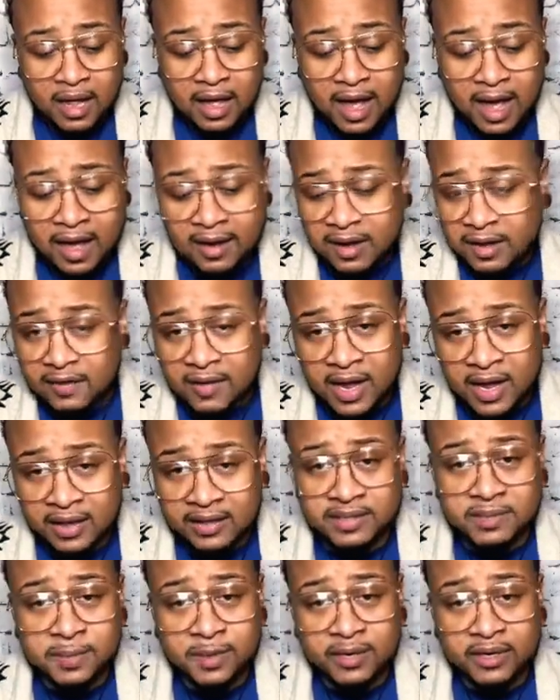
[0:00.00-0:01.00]
I never had
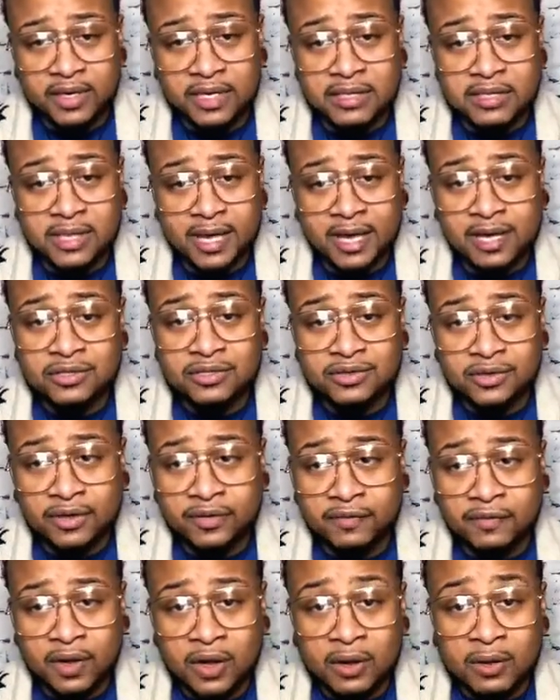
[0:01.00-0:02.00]
experience
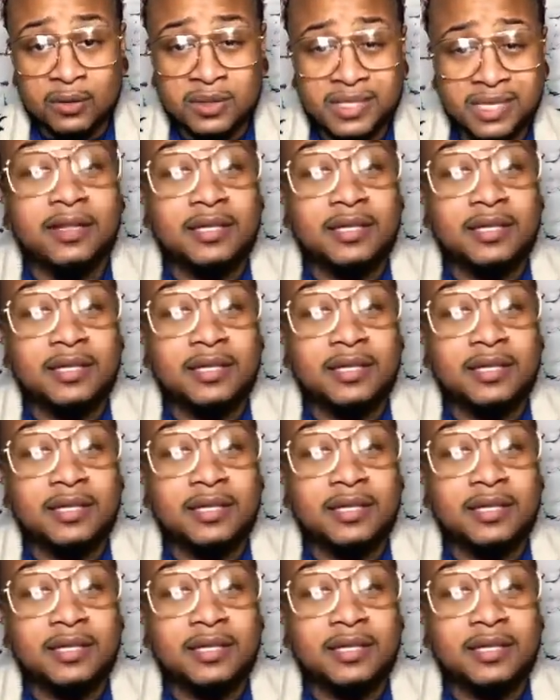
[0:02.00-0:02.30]
answering phones.